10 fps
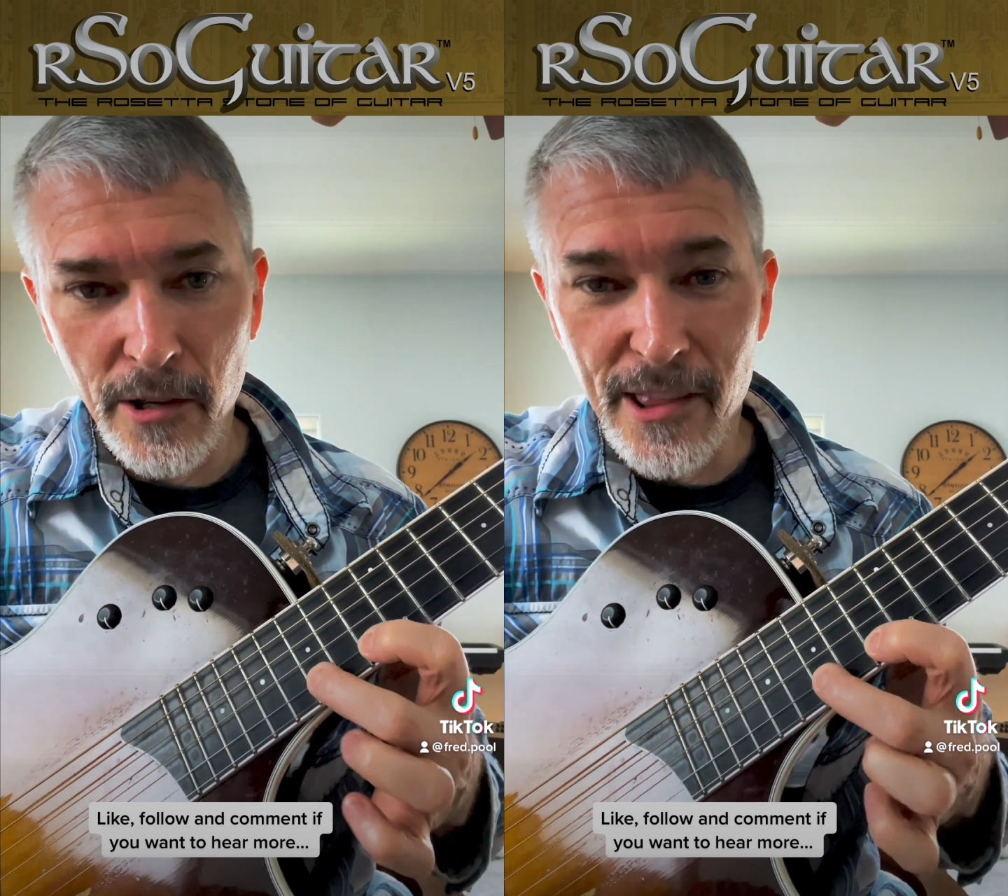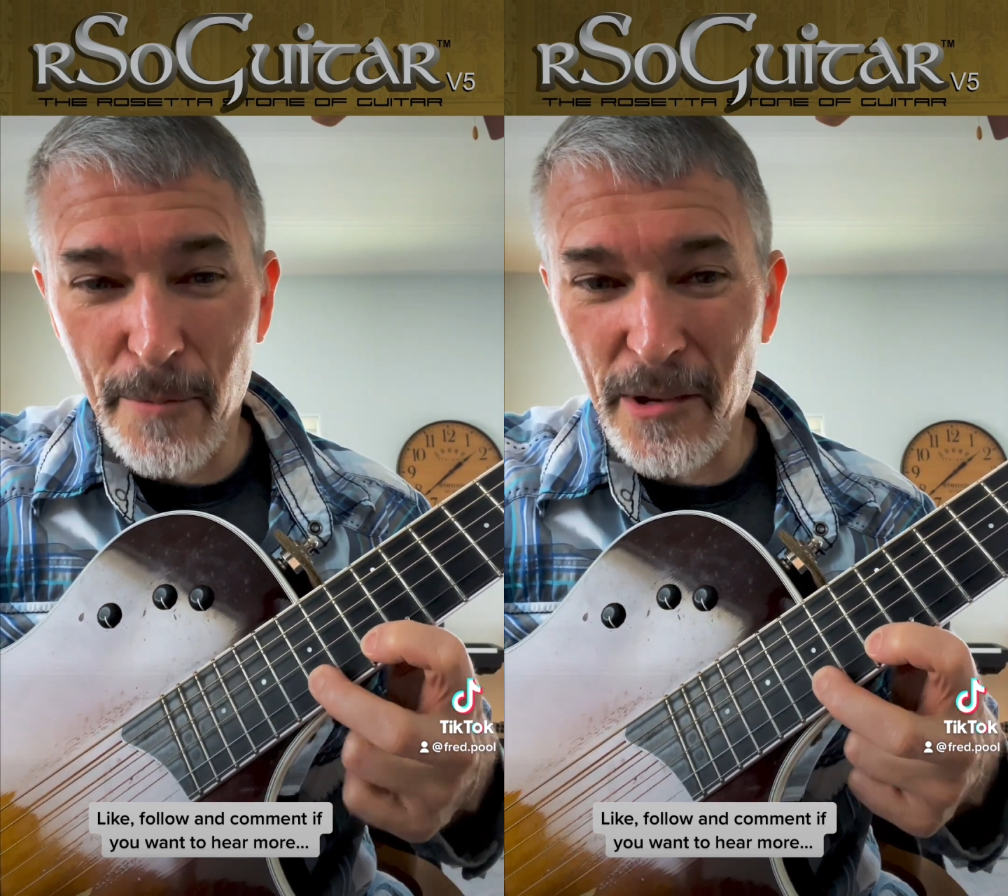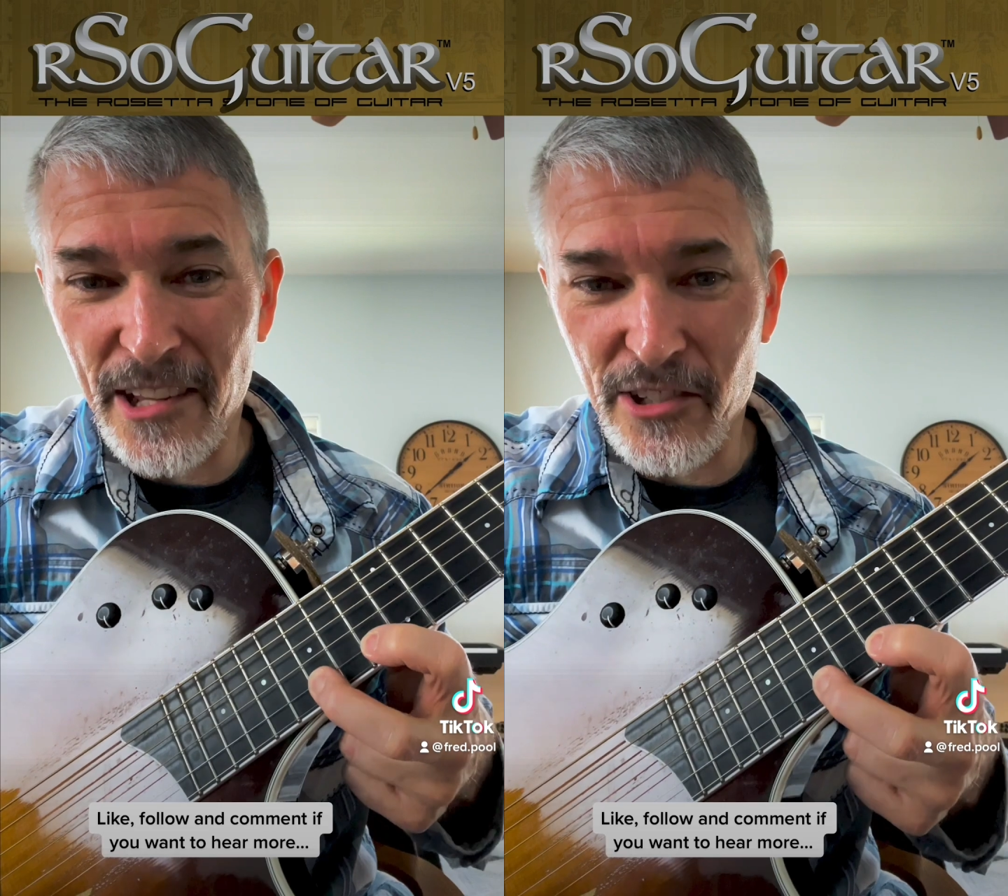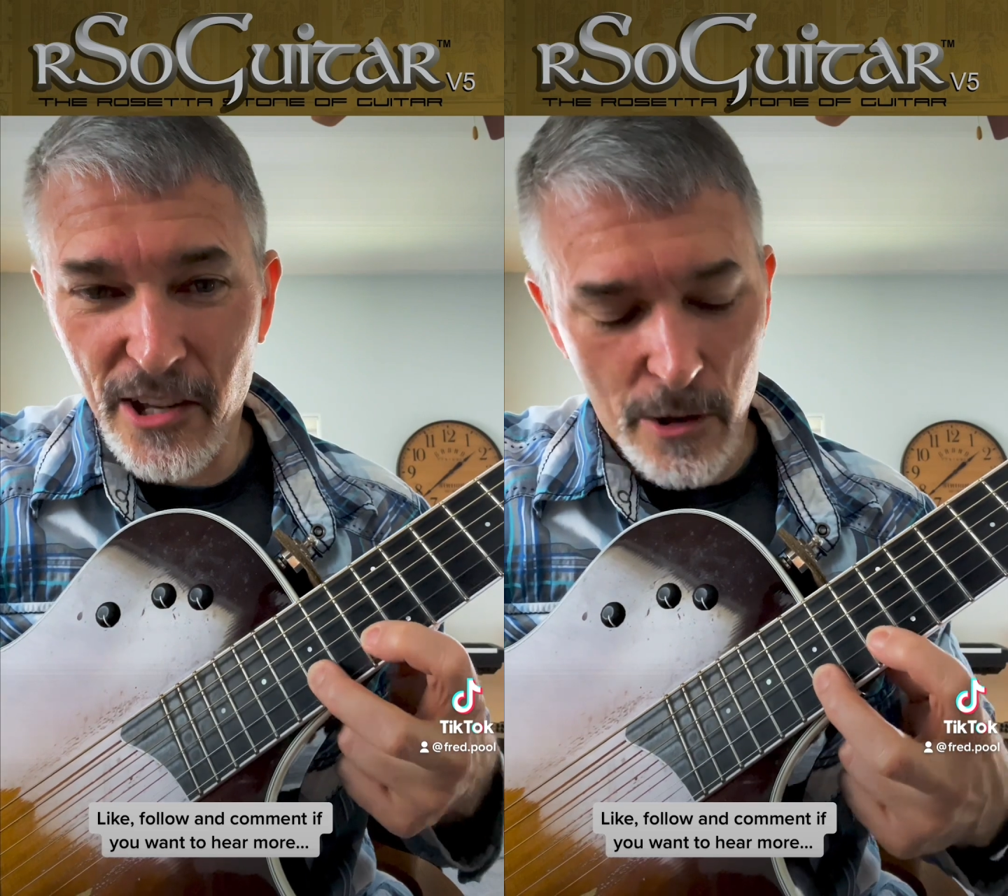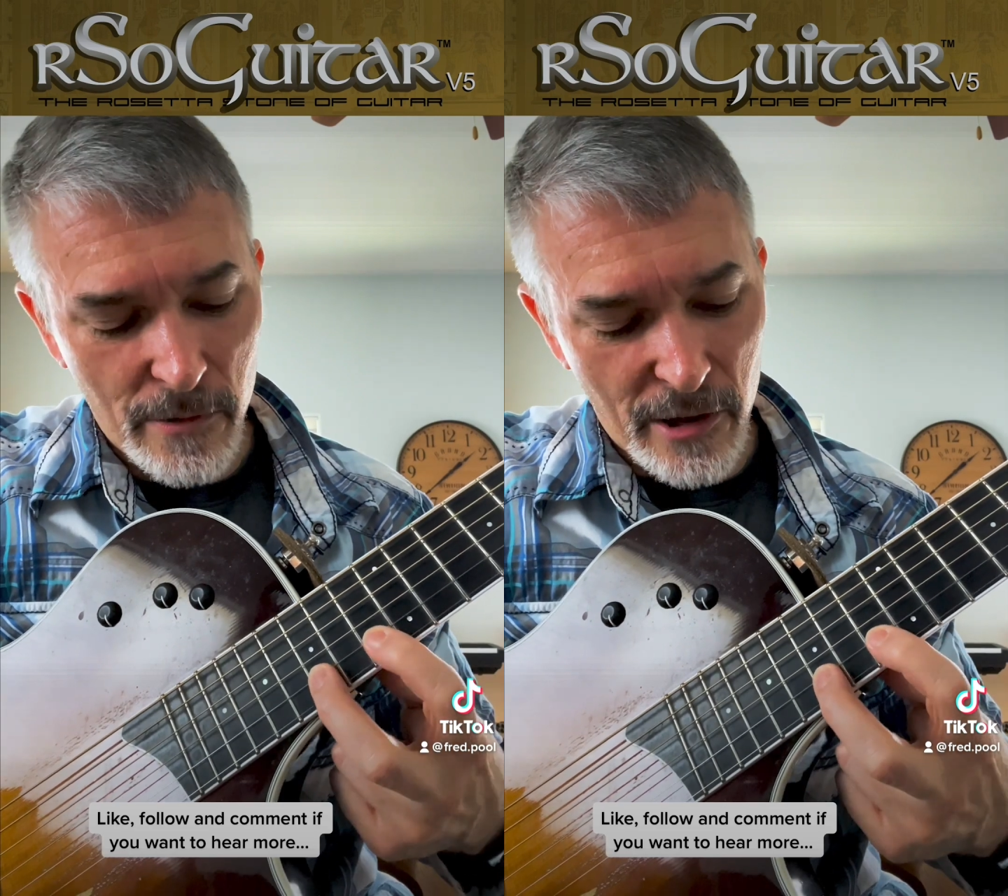that means
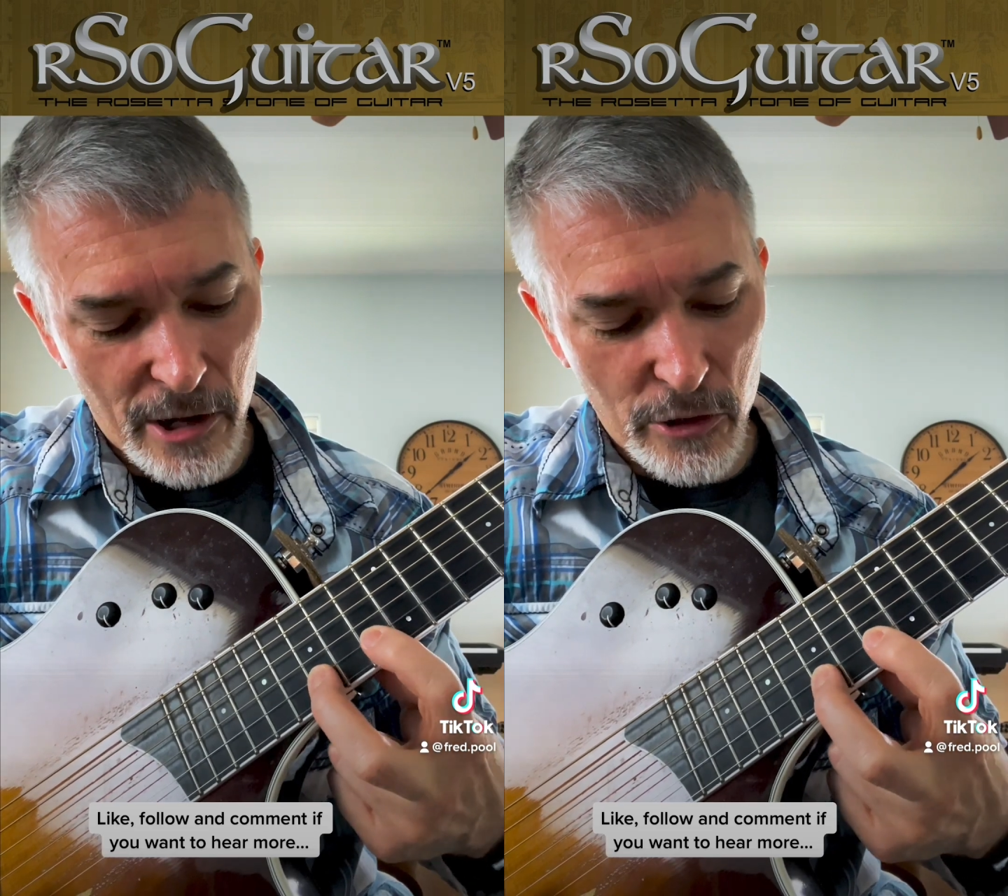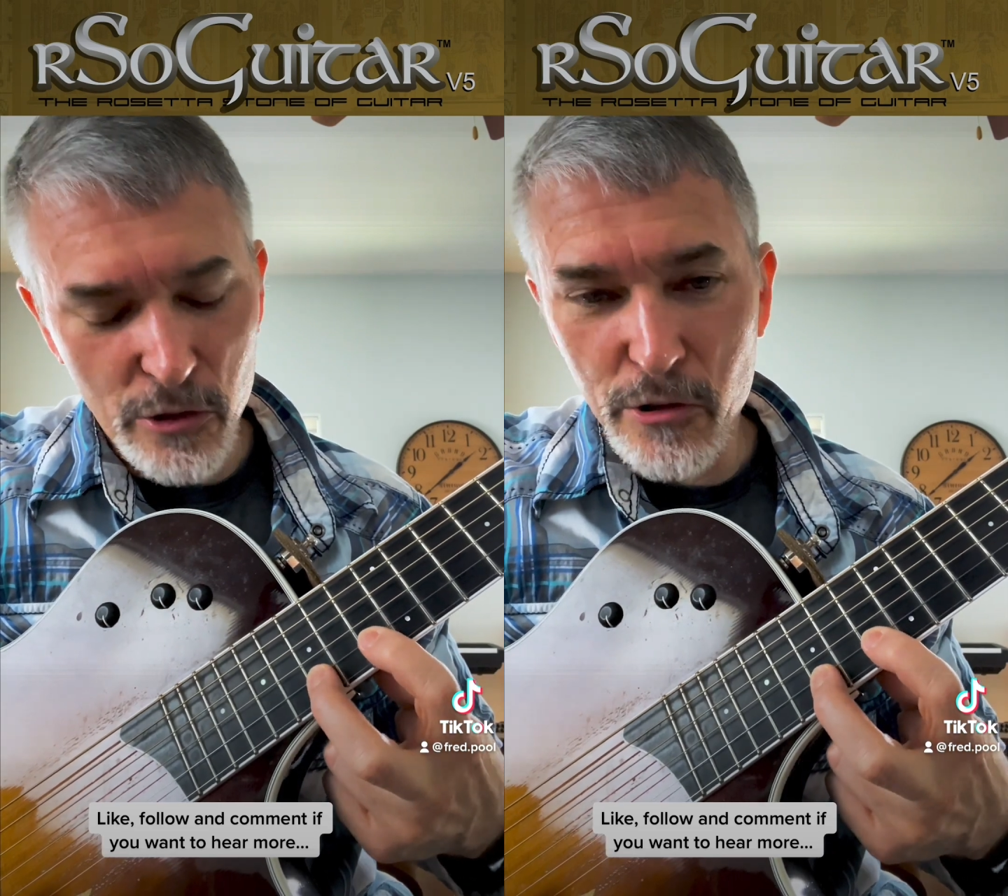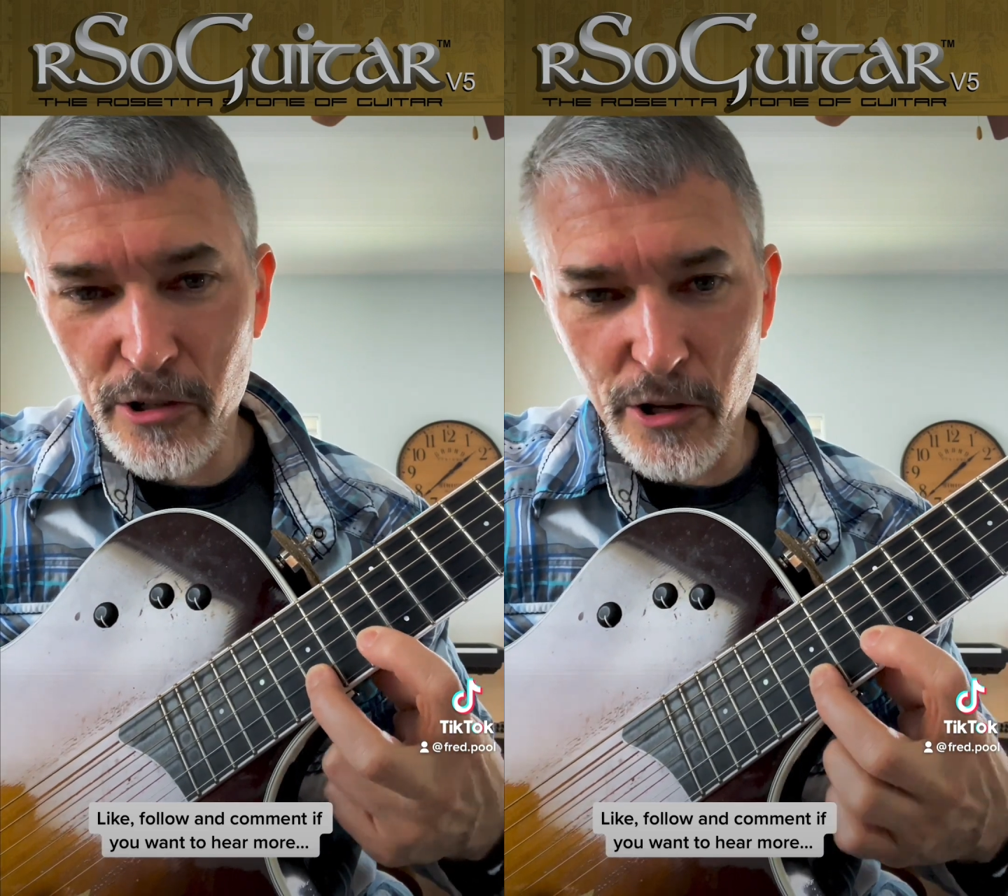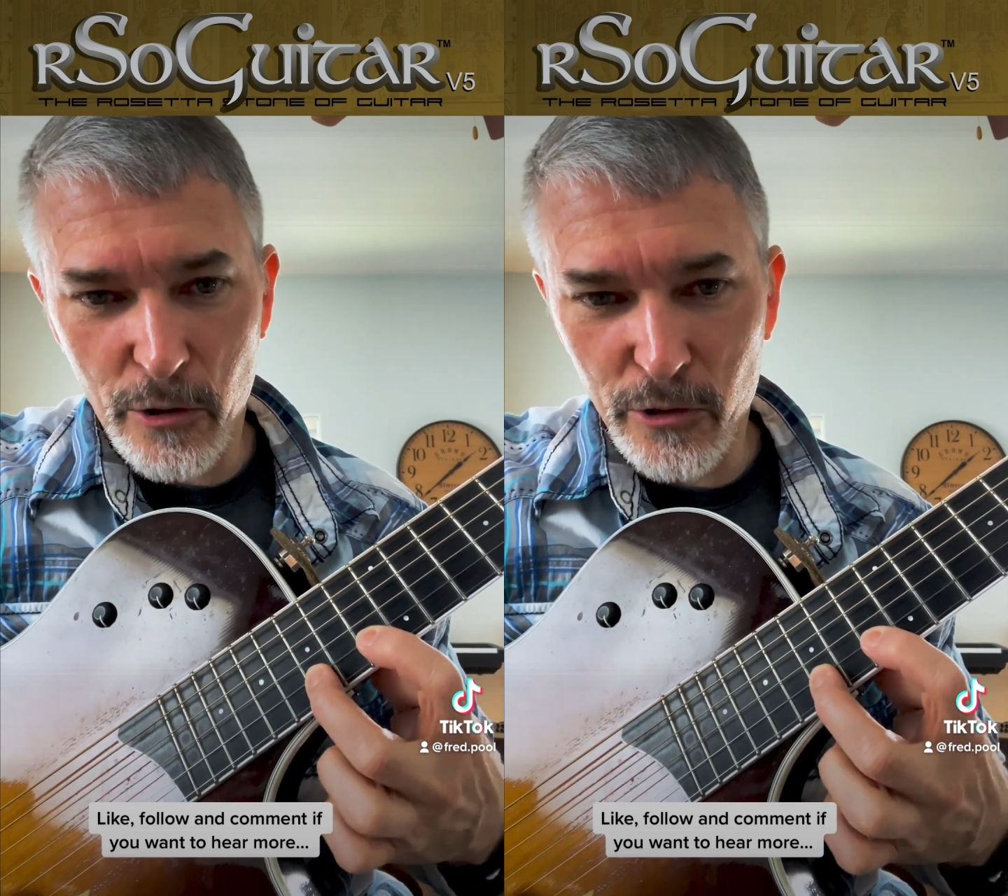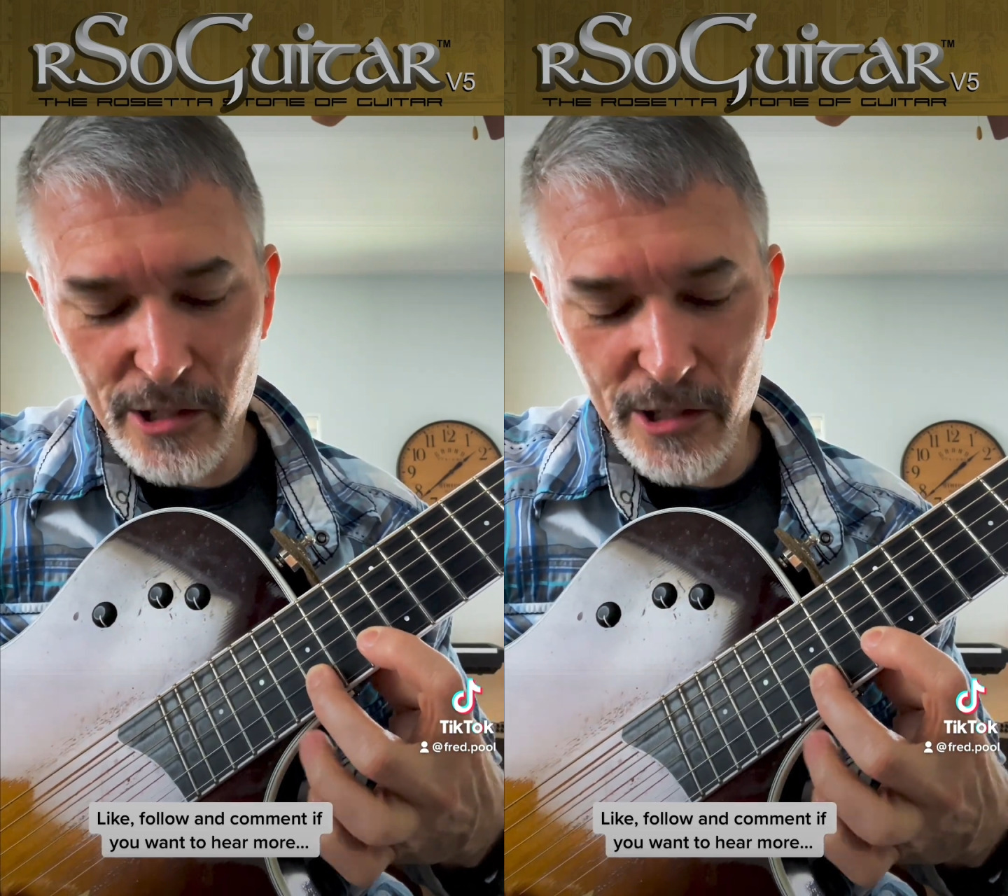we've got our two good notes.